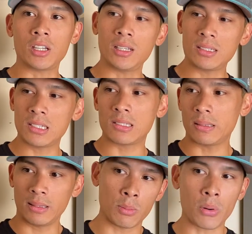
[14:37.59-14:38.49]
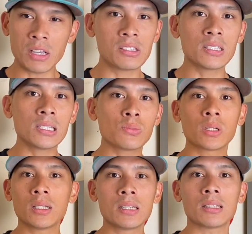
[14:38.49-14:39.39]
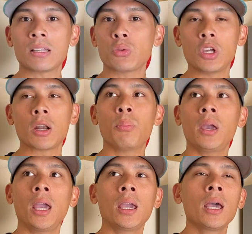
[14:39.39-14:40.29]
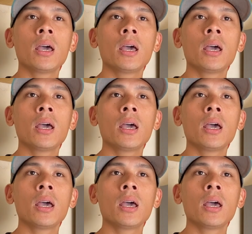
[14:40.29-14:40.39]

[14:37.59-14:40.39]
It's just the prices is what it is and that's what you got to pay.